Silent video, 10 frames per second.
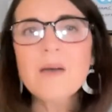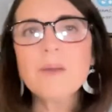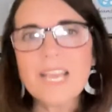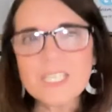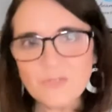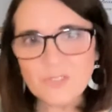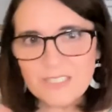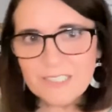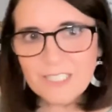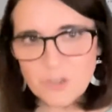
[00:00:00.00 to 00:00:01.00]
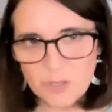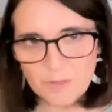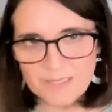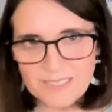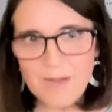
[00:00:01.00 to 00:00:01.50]
But as fertility
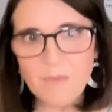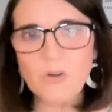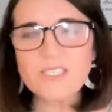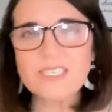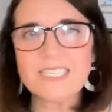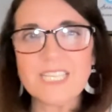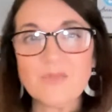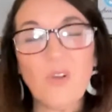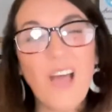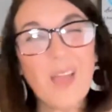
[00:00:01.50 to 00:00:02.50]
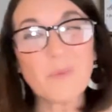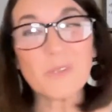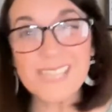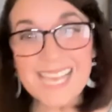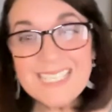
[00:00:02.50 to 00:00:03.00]
treatments got more successful and were
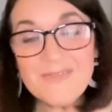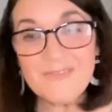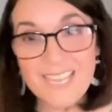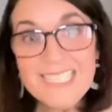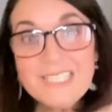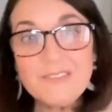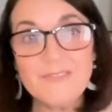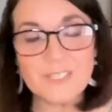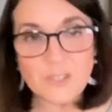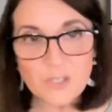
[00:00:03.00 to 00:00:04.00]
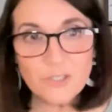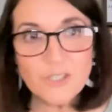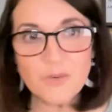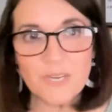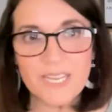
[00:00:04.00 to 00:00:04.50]
less invasive than
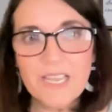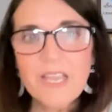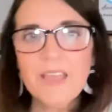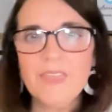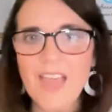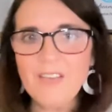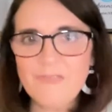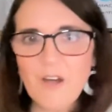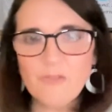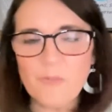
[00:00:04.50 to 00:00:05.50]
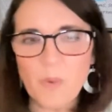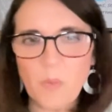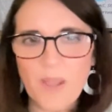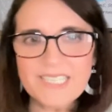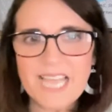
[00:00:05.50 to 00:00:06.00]
surgery, that fell from the
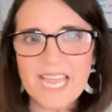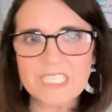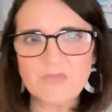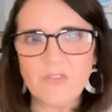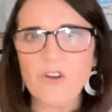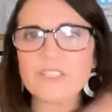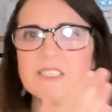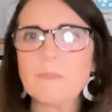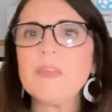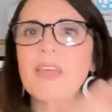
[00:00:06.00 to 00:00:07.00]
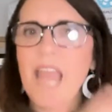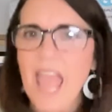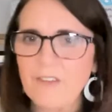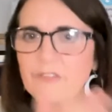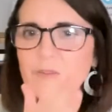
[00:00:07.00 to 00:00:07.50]
wayside as far as something that
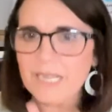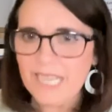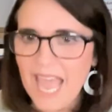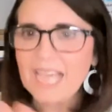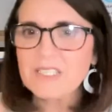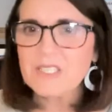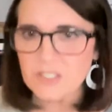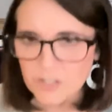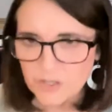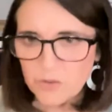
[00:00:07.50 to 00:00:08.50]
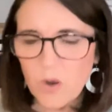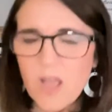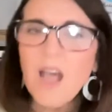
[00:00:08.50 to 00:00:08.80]
everybody has to do.